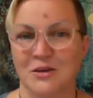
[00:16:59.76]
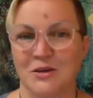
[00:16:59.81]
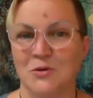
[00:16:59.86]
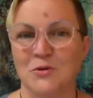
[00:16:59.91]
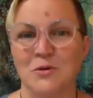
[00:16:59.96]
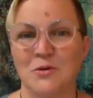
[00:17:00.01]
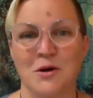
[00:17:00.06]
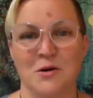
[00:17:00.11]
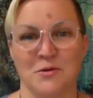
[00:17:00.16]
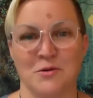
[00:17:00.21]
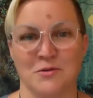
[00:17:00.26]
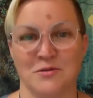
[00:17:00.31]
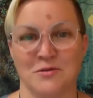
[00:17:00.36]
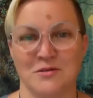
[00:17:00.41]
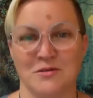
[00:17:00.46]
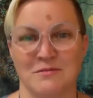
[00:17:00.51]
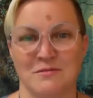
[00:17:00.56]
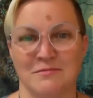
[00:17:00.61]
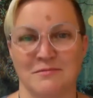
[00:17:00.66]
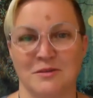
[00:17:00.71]
Who
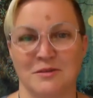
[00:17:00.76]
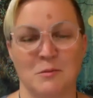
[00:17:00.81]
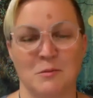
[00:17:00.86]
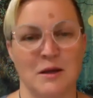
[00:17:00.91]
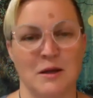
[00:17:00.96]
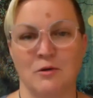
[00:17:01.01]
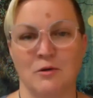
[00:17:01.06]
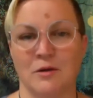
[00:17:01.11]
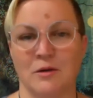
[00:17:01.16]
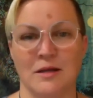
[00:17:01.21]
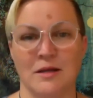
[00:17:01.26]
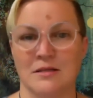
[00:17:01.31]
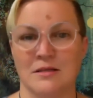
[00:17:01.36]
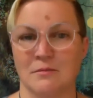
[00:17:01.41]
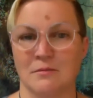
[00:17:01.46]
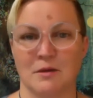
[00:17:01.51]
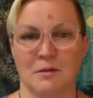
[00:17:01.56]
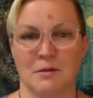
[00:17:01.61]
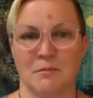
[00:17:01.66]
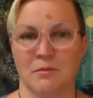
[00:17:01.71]
knows? You may create
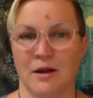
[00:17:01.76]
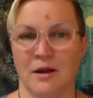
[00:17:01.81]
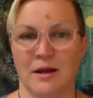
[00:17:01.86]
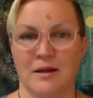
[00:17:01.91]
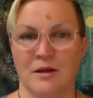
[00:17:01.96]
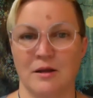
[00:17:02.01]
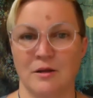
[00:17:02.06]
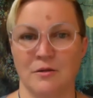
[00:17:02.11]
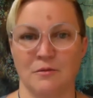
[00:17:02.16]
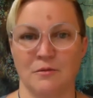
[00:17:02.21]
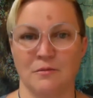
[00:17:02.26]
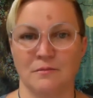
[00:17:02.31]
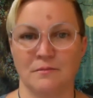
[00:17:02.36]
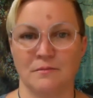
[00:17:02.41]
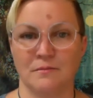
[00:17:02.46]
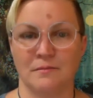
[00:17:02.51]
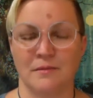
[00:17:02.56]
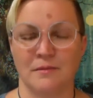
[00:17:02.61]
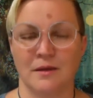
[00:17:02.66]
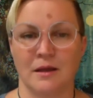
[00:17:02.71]
something brand new.
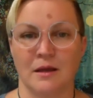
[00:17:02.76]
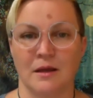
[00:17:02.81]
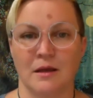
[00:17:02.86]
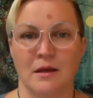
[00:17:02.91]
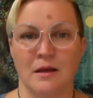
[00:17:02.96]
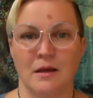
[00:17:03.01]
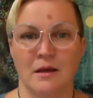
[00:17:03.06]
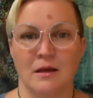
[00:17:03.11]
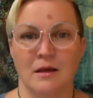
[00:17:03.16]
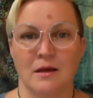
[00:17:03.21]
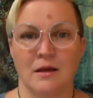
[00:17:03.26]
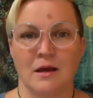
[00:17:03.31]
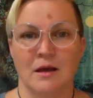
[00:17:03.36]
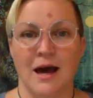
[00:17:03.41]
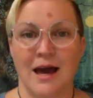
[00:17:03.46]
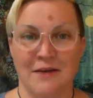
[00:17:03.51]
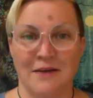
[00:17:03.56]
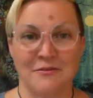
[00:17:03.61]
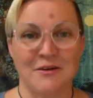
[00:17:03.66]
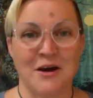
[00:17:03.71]
I have